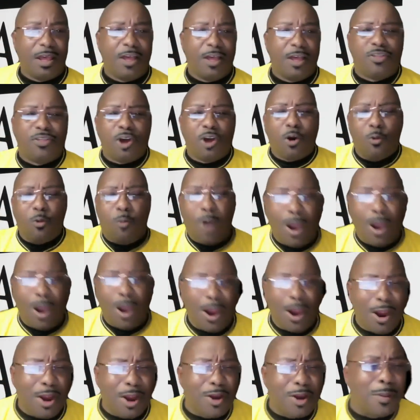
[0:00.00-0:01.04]
The
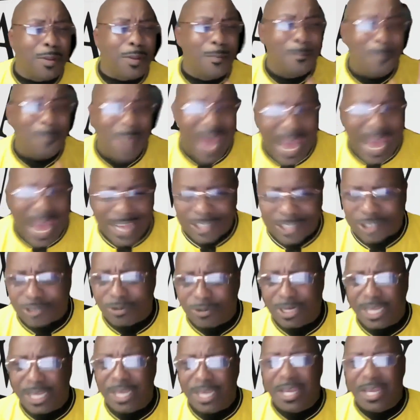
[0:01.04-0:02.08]
word
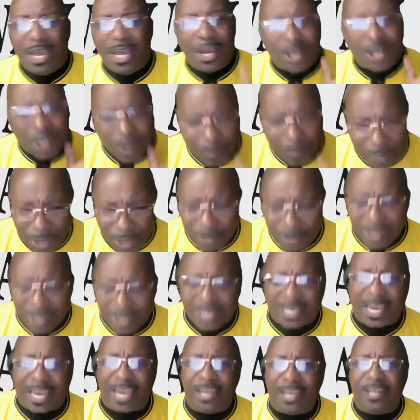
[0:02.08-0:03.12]
masterly
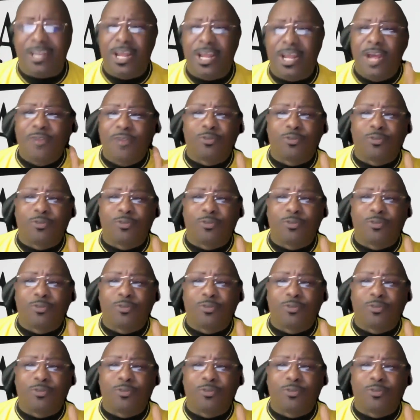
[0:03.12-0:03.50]
communicated